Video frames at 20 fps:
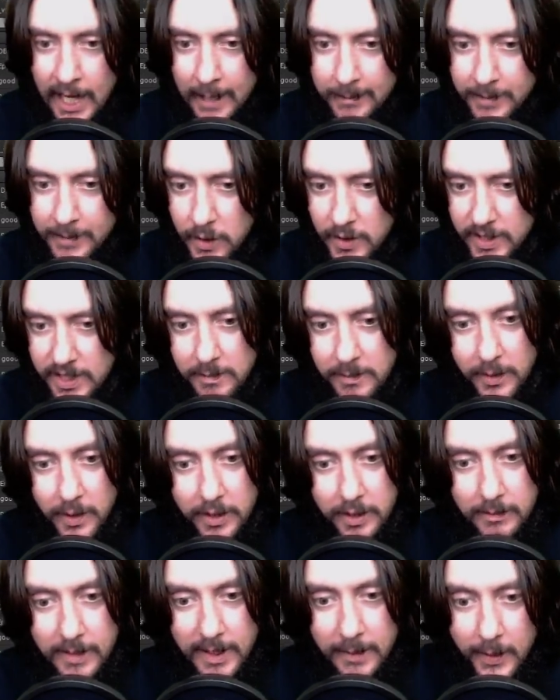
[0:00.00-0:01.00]
I'm too
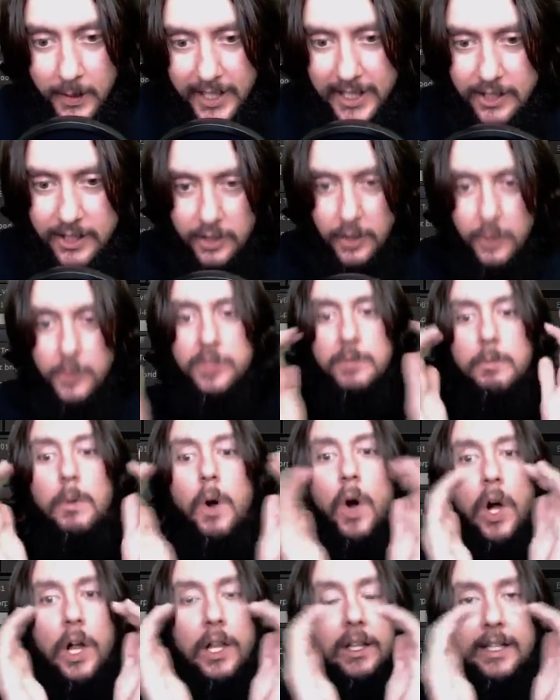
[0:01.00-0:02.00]
simple. My brain is too
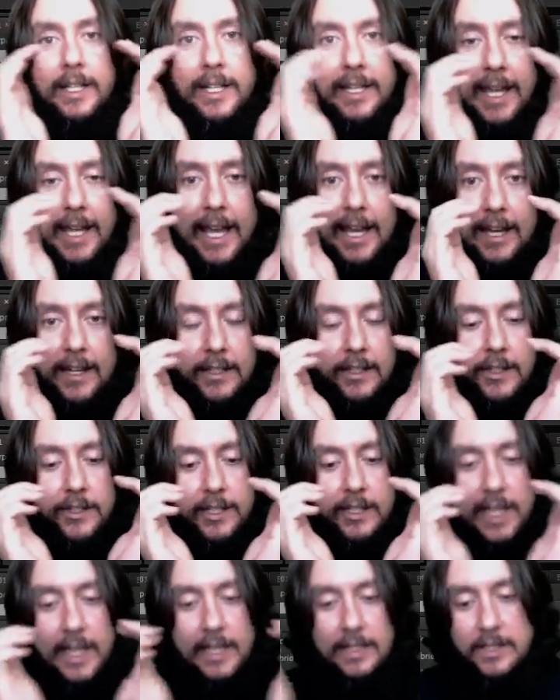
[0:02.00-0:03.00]
small. It can't
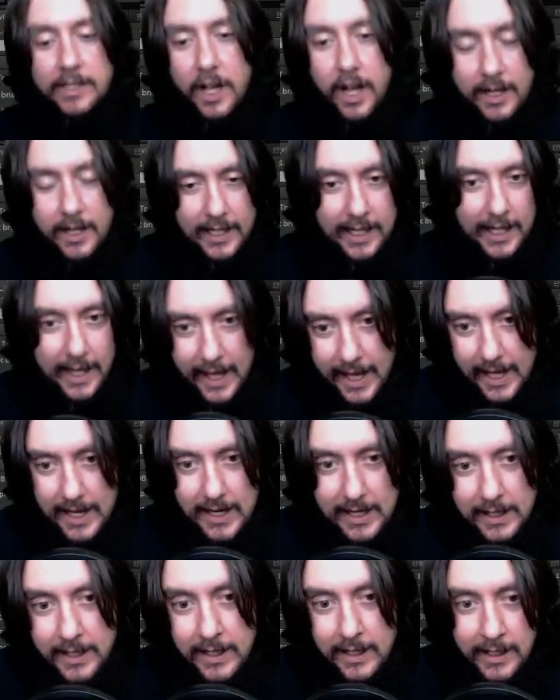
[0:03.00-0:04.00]
understand talking
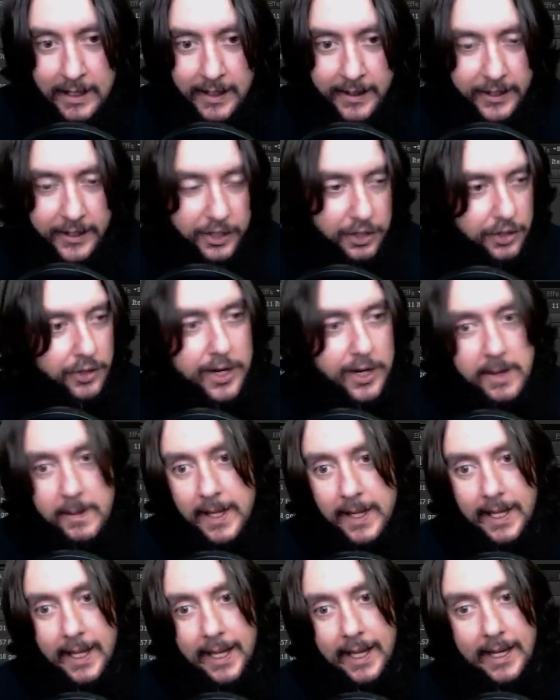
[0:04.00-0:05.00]
and
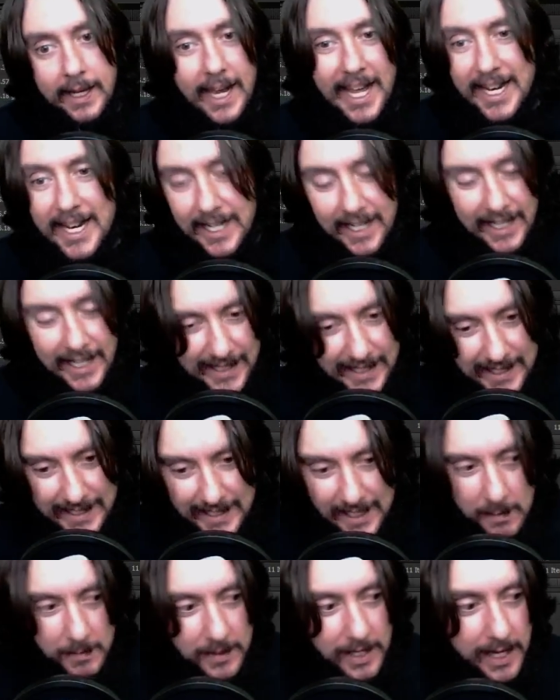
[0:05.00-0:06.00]
streaming and editing at the
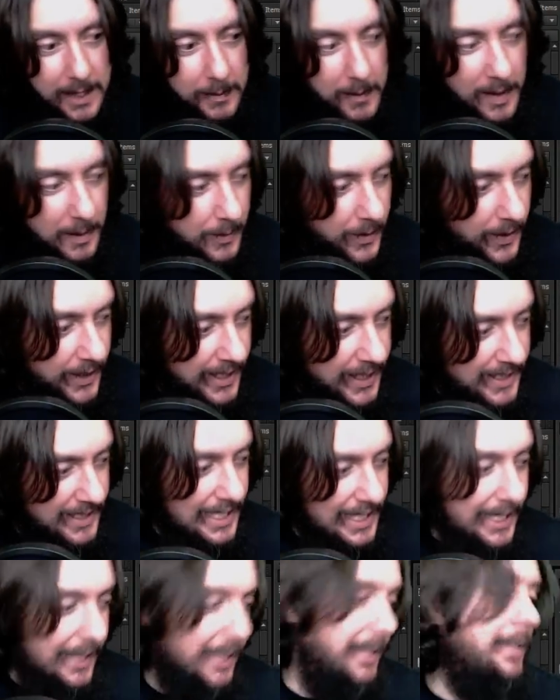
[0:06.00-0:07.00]
same time. My brain
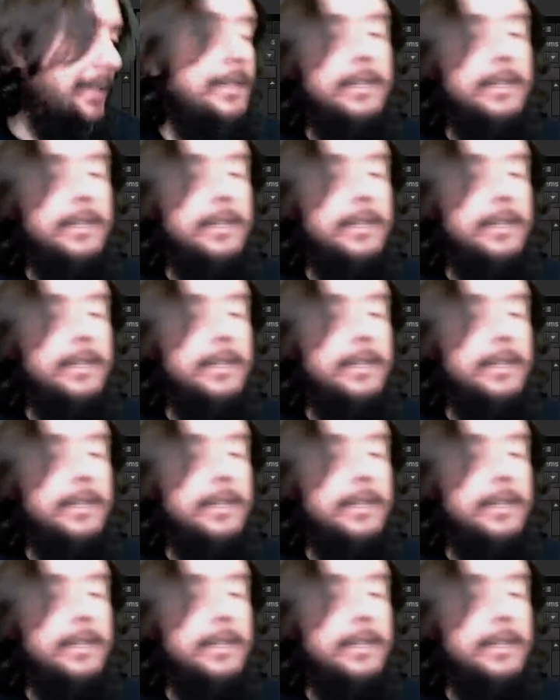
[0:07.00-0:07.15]
is like,